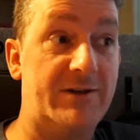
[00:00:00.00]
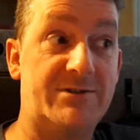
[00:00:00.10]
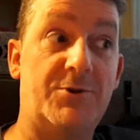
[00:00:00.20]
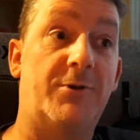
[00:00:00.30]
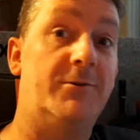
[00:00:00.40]

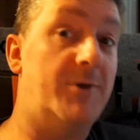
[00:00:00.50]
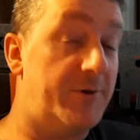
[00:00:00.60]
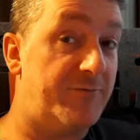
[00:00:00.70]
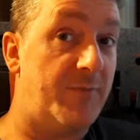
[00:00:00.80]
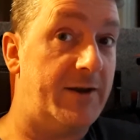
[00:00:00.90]
It's not a
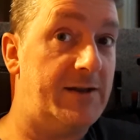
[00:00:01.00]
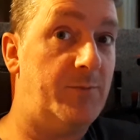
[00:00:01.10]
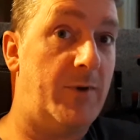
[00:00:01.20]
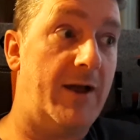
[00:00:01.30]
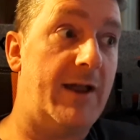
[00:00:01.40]
lot of money,
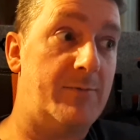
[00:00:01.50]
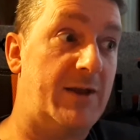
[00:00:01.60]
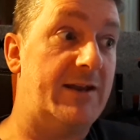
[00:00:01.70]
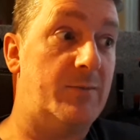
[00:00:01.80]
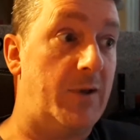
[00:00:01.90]
but I am
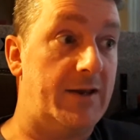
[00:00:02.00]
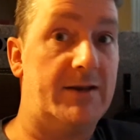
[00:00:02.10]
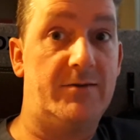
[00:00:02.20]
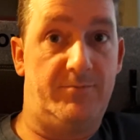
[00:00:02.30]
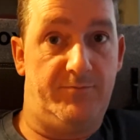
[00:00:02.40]
getting
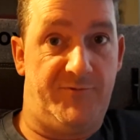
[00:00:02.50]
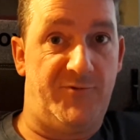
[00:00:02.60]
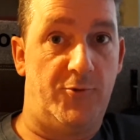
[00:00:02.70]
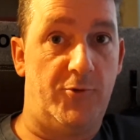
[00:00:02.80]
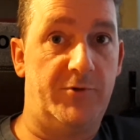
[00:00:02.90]
paid
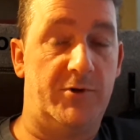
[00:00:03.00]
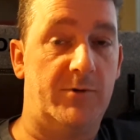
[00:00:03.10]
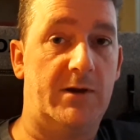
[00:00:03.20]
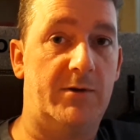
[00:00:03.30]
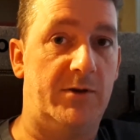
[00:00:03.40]
for
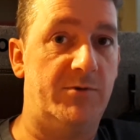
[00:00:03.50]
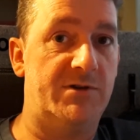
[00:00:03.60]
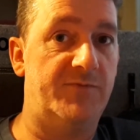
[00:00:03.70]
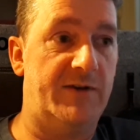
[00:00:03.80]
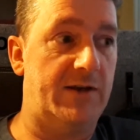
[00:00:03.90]
doing
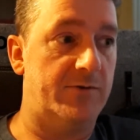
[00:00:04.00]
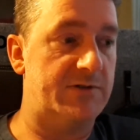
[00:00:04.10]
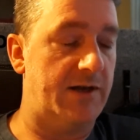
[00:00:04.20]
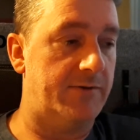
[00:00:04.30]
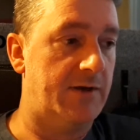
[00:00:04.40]
YouTube videos
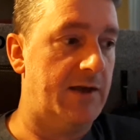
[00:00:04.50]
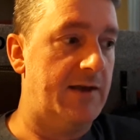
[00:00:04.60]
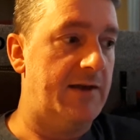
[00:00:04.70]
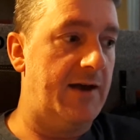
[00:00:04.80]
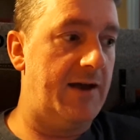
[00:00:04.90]
now.
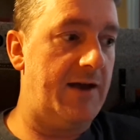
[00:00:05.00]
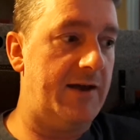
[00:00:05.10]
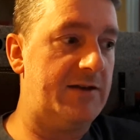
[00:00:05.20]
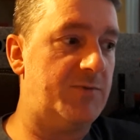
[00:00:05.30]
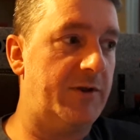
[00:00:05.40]

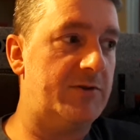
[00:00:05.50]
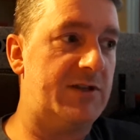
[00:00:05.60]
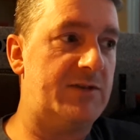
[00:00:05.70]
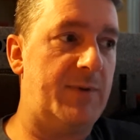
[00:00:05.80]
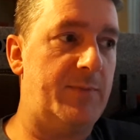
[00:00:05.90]
And it's one of those
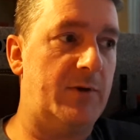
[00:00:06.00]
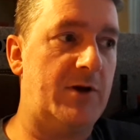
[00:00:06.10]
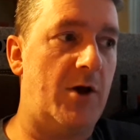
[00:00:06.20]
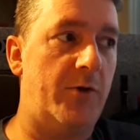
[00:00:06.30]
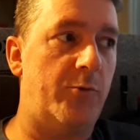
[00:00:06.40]
things people
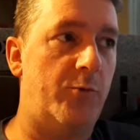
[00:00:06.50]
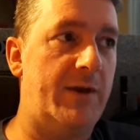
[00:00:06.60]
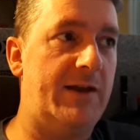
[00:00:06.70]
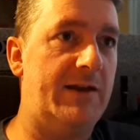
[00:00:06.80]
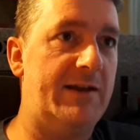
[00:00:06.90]
can't
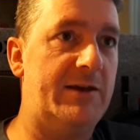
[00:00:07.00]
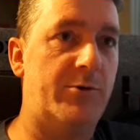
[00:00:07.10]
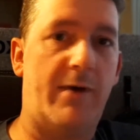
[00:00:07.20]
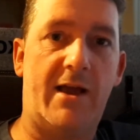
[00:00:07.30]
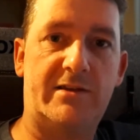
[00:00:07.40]
really
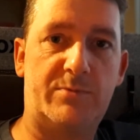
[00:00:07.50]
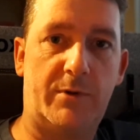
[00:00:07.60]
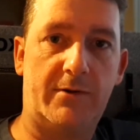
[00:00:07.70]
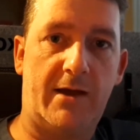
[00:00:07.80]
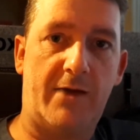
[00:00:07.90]
grasp,
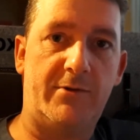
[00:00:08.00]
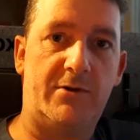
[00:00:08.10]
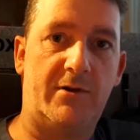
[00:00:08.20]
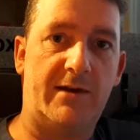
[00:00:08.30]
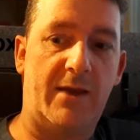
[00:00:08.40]
how you
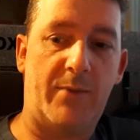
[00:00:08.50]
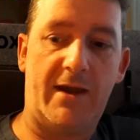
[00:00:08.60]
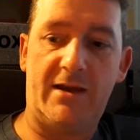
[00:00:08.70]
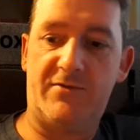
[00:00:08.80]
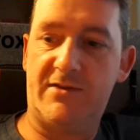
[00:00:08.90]
can get
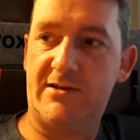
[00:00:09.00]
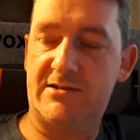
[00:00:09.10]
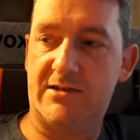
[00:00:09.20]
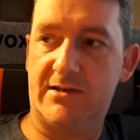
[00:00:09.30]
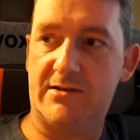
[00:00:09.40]
paid for
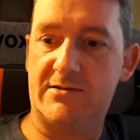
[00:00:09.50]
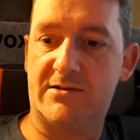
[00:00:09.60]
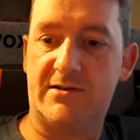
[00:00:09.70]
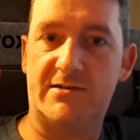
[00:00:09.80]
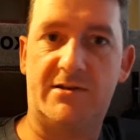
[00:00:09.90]
these
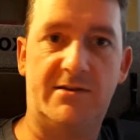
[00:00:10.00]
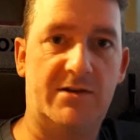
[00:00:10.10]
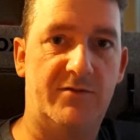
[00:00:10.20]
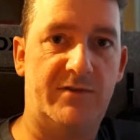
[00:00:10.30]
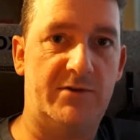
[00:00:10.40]
things. It's
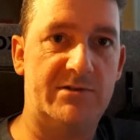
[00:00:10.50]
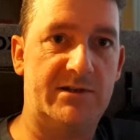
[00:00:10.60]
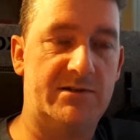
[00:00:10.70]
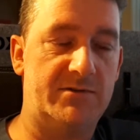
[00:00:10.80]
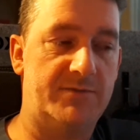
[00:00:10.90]

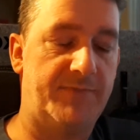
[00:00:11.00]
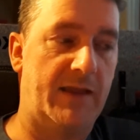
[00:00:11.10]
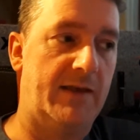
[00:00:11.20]
confusing to them.